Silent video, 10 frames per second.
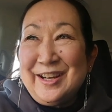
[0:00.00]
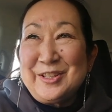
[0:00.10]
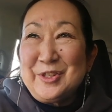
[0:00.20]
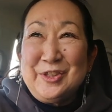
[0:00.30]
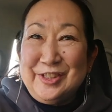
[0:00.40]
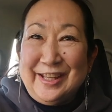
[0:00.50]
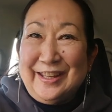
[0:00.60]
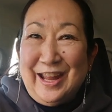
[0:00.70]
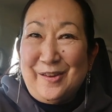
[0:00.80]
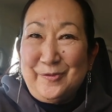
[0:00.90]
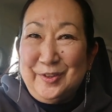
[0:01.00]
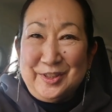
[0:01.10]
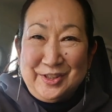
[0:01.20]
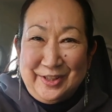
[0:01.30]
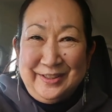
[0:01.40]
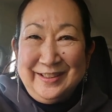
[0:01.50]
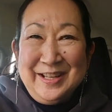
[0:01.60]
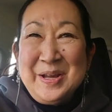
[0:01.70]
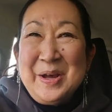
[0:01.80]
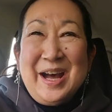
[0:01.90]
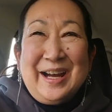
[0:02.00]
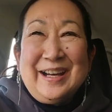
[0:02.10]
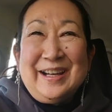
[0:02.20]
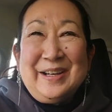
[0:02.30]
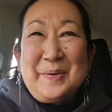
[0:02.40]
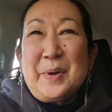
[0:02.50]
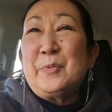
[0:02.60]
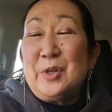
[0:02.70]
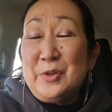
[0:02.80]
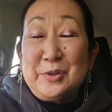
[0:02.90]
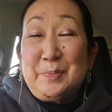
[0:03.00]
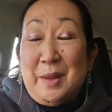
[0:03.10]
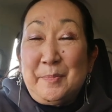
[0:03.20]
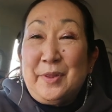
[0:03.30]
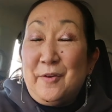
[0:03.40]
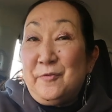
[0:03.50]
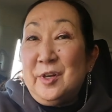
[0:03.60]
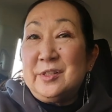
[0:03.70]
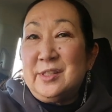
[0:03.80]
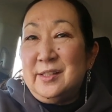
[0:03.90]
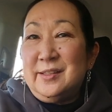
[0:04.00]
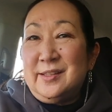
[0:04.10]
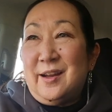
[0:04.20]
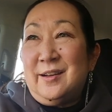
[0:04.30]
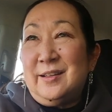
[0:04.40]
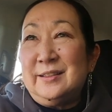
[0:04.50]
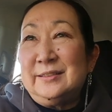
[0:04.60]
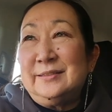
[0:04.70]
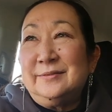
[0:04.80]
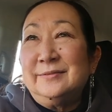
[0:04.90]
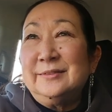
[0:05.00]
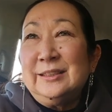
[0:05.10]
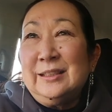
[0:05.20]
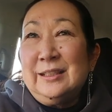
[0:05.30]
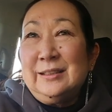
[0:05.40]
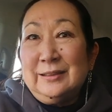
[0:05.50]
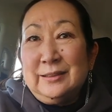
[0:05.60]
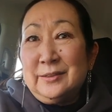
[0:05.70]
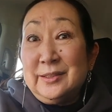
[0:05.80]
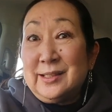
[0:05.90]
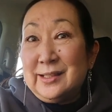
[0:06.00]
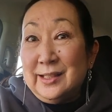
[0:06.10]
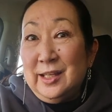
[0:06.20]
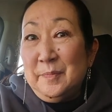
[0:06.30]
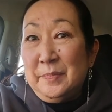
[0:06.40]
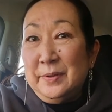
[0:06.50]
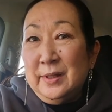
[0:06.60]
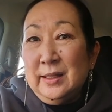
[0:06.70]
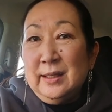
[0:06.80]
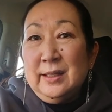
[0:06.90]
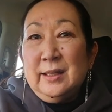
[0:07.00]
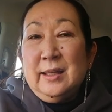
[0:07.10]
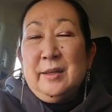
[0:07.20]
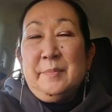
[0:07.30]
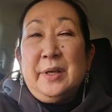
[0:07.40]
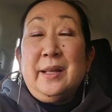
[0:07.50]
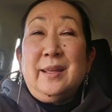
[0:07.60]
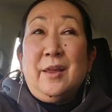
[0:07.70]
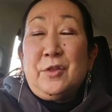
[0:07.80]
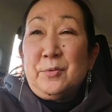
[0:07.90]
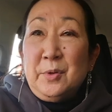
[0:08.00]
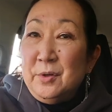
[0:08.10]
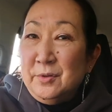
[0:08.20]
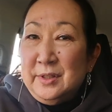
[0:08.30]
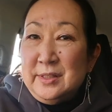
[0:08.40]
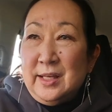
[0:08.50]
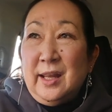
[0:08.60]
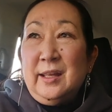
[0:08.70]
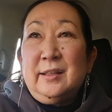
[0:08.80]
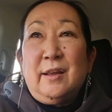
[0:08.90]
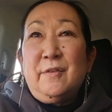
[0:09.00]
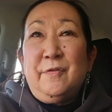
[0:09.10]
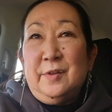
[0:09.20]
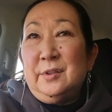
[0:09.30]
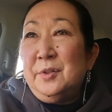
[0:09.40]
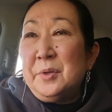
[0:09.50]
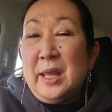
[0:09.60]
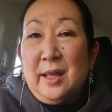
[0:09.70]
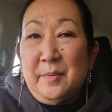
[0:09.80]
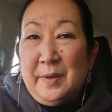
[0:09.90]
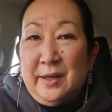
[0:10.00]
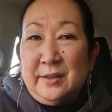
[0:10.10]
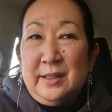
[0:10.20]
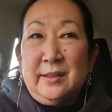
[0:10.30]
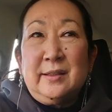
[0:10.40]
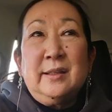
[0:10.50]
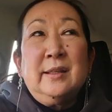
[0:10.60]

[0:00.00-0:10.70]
I shouldn't say can function. I'm one of those people that functions on little sleep, but I get through the day and I feel okay about it.